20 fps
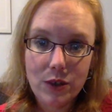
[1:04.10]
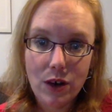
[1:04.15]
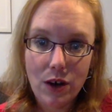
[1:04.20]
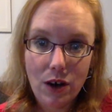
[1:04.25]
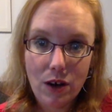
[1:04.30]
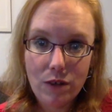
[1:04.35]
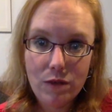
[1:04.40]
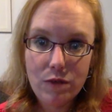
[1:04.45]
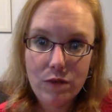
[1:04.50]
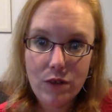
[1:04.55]

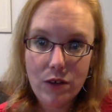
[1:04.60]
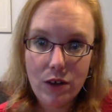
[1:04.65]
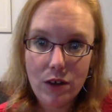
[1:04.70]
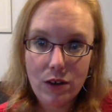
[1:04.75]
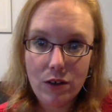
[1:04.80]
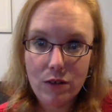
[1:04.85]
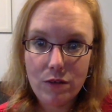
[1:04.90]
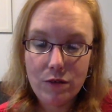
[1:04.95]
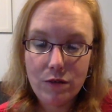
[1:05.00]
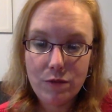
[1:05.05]
off
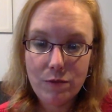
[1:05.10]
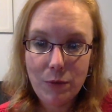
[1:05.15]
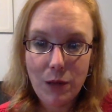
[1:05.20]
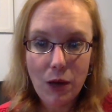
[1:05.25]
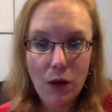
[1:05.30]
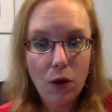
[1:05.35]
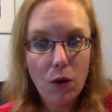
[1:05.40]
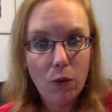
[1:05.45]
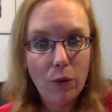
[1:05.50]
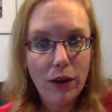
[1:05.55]
of my
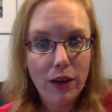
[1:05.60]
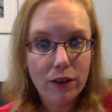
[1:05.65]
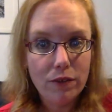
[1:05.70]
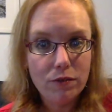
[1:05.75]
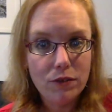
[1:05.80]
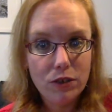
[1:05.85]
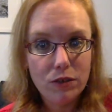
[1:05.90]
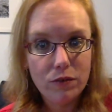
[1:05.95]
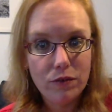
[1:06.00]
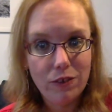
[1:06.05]
goal weight of
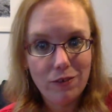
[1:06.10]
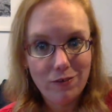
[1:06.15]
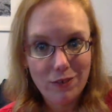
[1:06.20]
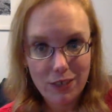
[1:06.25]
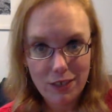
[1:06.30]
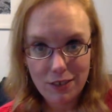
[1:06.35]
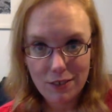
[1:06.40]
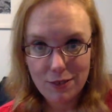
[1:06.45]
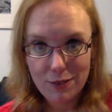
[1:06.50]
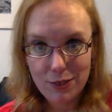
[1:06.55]

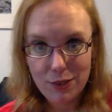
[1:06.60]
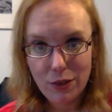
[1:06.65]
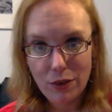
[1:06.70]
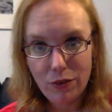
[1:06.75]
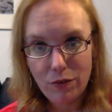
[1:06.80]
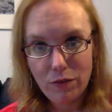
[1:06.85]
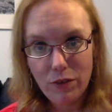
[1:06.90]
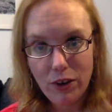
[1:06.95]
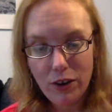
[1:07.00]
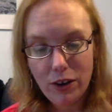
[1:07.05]
250,
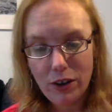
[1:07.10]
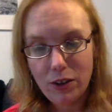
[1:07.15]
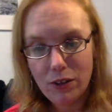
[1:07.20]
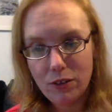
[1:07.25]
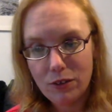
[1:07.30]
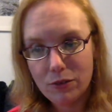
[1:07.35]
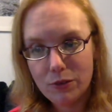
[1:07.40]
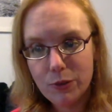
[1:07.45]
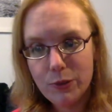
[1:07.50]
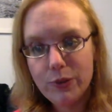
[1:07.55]
so very
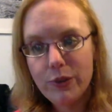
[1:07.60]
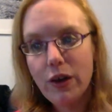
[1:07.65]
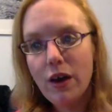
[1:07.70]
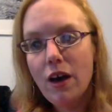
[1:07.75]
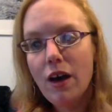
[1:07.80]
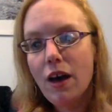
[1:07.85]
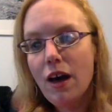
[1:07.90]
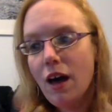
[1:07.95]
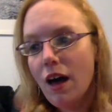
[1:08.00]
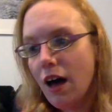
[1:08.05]
close.
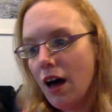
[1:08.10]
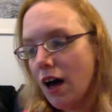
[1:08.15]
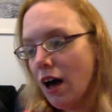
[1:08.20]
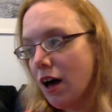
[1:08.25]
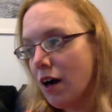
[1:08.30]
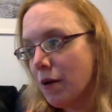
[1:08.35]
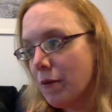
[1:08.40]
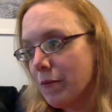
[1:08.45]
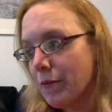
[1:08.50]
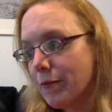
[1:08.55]

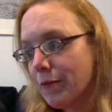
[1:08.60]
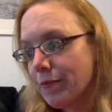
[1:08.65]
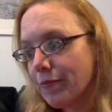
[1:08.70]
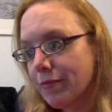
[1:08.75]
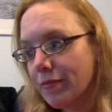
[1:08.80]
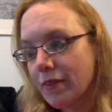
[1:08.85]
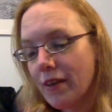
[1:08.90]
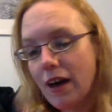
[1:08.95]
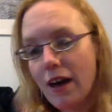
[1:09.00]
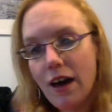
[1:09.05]
My
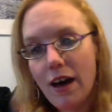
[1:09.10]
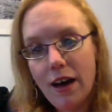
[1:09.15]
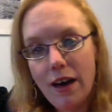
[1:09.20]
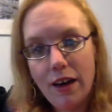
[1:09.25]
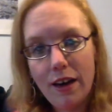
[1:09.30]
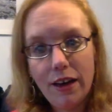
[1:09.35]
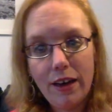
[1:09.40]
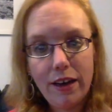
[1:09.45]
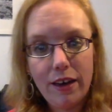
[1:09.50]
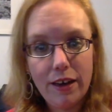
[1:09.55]

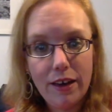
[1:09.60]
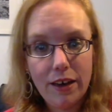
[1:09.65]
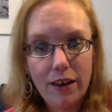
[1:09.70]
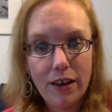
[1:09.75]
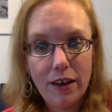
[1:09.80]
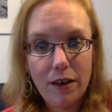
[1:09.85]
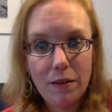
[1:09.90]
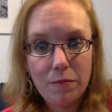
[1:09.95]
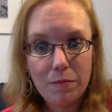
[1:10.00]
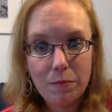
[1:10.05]

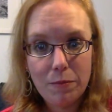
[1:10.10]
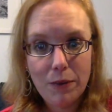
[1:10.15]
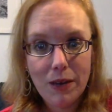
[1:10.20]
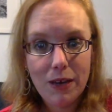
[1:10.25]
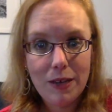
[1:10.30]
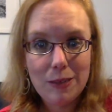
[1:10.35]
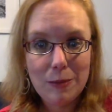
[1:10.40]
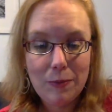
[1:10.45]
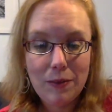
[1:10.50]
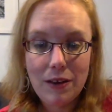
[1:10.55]

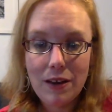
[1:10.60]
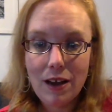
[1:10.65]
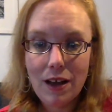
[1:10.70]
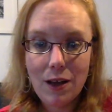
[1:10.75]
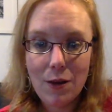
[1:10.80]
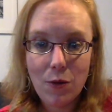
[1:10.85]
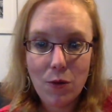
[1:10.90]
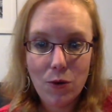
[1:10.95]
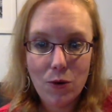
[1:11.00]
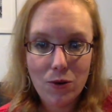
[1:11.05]
husband and
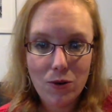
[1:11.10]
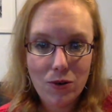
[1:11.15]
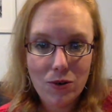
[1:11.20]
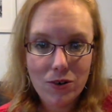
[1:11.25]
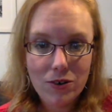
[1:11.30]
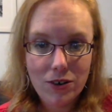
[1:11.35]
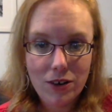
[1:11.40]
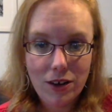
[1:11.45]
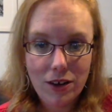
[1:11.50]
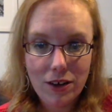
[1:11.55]
I
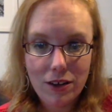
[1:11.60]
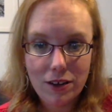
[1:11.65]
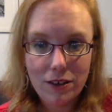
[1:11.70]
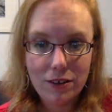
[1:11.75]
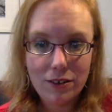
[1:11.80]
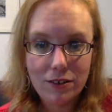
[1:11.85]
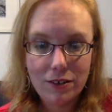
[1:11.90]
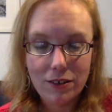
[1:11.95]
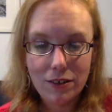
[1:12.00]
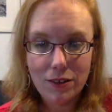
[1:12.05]
ordered
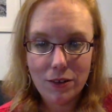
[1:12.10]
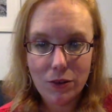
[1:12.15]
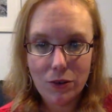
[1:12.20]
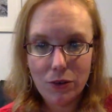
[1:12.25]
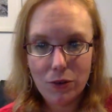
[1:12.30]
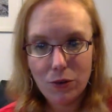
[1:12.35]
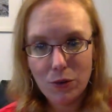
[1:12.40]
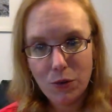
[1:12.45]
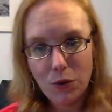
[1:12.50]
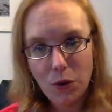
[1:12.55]
a
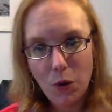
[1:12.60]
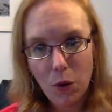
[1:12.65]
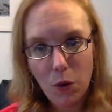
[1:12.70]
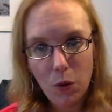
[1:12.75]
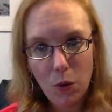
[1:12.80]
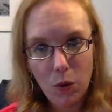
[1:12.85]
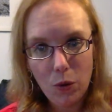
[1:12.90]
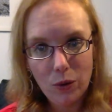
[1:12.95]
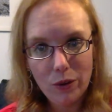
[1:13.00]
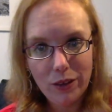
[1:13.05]
little
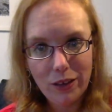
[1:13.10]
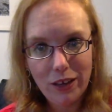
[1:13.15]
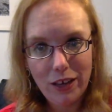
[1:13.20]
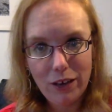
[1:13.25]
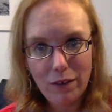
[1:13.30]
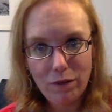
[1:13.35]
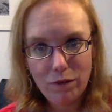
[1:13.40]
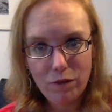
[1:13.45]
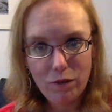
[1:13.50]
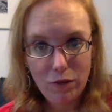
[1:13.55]
goal
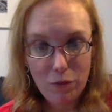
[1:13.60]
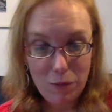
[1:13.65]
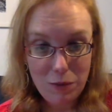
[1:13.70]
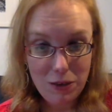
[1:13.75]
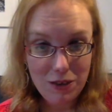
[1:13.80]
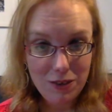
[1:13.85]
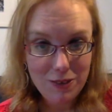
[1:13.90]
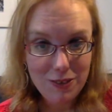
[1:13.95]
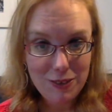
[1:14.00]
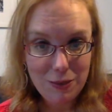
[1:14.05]
gift for
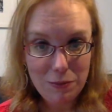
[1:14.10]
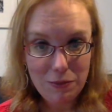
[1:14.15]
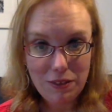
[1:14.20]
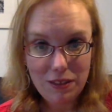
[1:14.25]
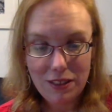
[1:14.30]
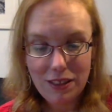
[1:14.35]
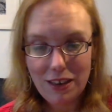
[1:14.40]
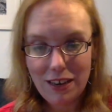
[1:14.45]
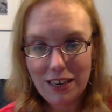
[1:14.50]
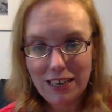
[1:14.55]
me,
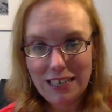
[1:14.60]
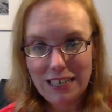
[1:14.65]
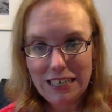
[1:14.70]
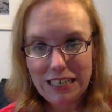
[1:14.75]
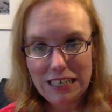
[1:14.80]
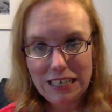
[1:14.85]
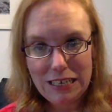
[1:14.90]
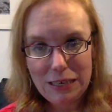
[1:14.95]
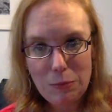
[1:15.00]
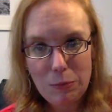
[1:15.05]
something that I
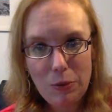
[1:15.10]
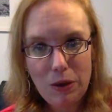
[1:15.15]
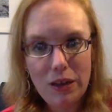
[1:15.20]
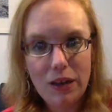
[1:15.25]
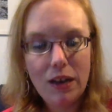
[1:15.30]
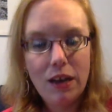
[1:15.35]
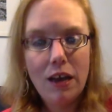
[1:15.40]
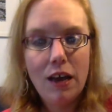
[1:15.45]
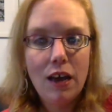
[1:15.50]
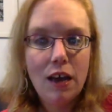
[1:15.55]
needed,
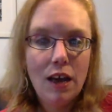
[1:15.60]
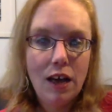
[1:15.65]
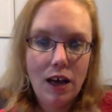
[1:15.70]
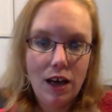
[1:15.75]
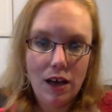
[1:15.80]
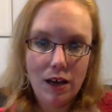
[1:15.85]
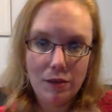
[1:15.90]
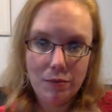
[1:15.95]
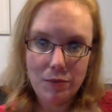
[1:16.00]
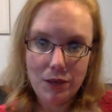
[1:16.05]
but
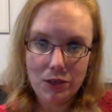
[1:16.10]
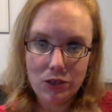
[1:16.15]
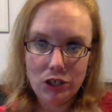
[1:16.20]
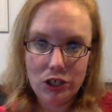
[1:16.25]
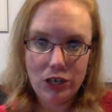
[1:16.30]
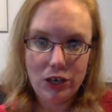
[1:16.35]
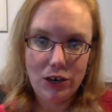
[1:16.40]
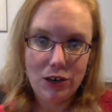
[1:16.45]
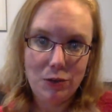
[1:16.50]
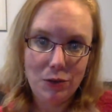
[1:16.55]
I'll
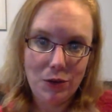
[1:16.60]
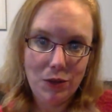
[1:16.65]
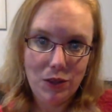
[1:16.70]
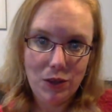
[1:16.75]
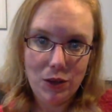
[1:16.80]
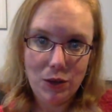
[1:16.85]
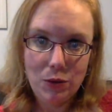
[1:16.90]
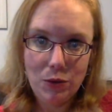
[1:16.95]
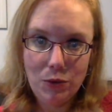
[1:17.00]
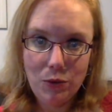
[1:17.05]
share it with
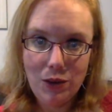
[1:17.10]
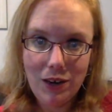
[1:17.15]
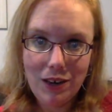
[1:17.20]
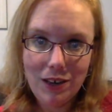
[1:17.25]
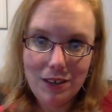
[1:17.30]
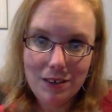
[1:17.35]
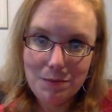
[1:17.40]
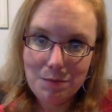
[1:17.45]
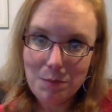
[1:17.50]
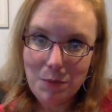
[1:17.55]
you when
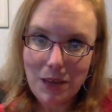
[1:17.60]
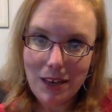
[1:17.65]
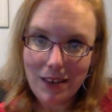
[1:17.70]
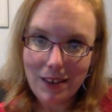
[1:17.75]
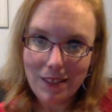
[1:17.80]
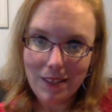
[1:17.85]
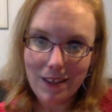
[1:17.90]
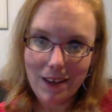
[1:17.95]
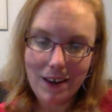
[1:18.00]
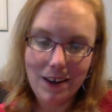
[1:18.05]
I make
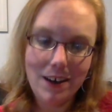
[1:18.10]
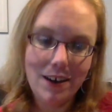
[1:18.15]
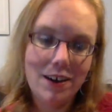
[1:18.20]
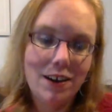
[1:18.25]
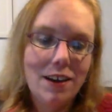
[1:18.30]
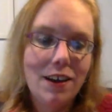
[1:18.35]
it there.